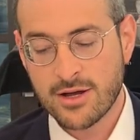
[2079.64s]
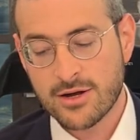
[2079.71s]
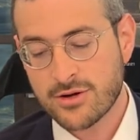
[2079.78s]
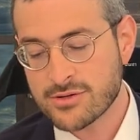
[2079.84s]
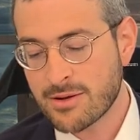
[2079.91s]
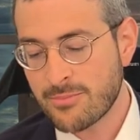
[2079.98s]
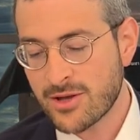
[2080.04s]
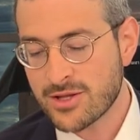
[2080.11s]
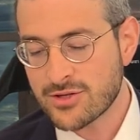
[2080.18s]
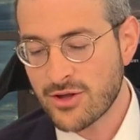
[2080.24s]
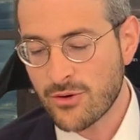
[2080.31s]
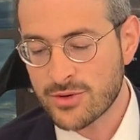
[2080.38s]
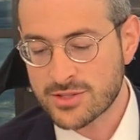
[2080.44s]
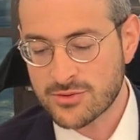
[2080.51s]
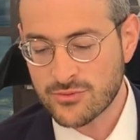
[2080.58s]
According to Rabbanan,
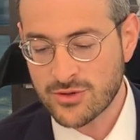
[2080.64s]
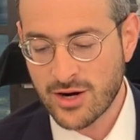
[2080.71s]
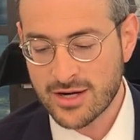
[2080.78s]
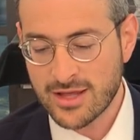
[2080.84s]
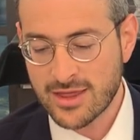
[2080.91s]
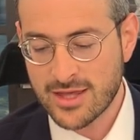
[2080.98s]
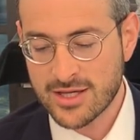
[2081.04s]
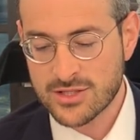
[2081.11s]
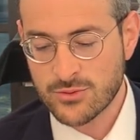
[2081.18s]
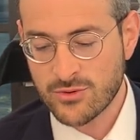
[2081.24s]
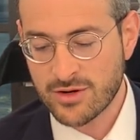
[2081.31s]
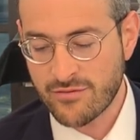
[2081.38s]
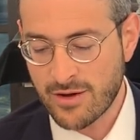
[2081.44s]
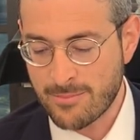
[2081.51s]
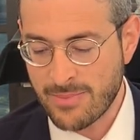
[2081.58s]
no, it's regarding this
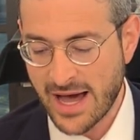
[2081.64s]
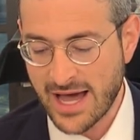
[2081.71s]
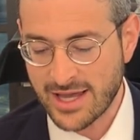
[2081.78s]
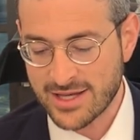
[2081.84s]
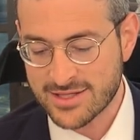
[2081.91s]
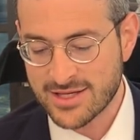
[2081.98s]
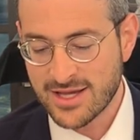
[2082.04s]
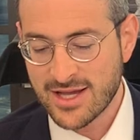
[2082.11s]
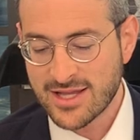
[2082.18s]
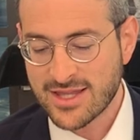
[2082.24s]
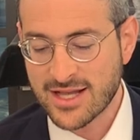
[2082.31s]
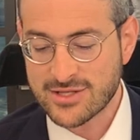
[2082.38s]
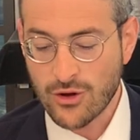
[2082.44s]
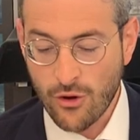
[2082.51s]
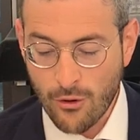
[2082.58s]
word of Habayis
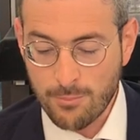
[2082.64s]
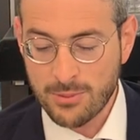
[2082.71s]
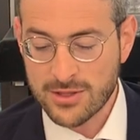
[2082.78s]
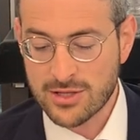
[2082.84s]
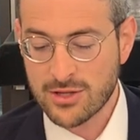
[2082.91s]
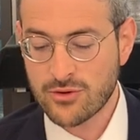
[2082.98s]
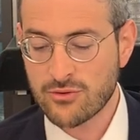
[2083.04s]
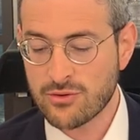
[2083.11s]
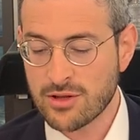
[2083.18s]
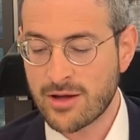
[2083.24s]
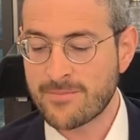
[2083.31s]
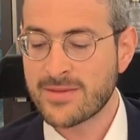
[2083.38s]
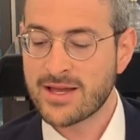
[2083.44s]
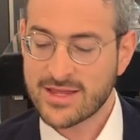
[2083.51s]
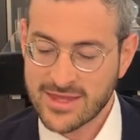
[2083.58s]
that's open to the
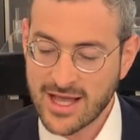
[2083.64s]
Ulam.